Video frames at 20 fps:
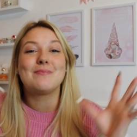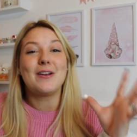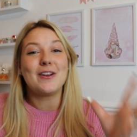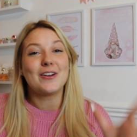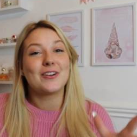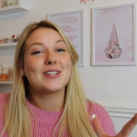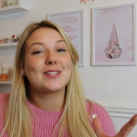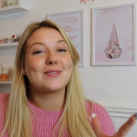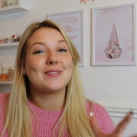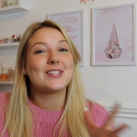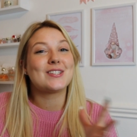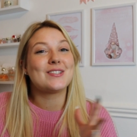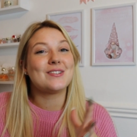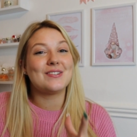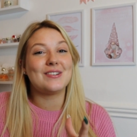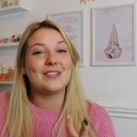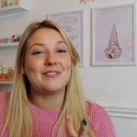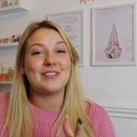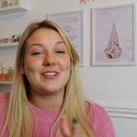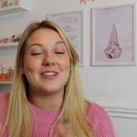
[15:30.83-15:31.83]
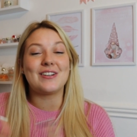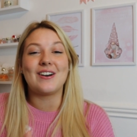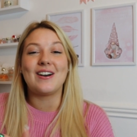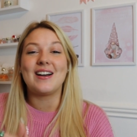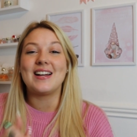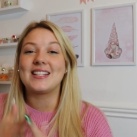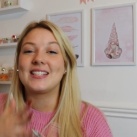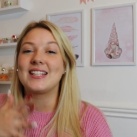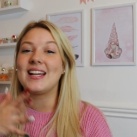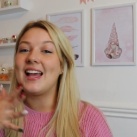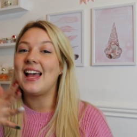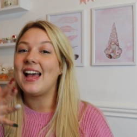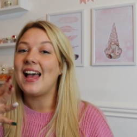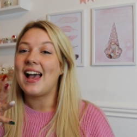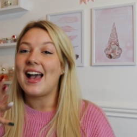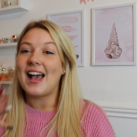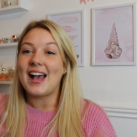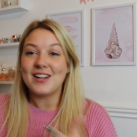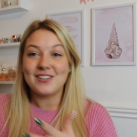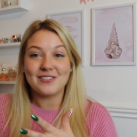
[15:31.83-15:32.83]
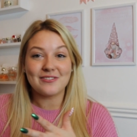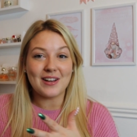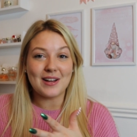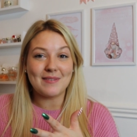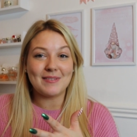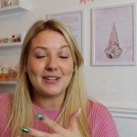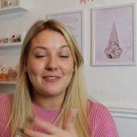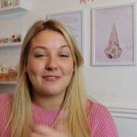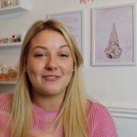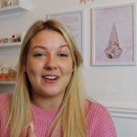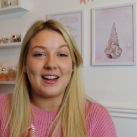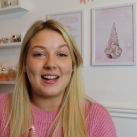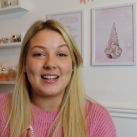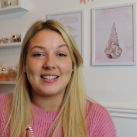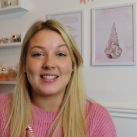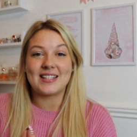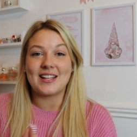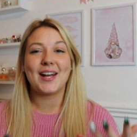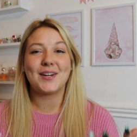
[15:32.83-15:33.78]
Merry Christmas to all of you guys and your family and friends.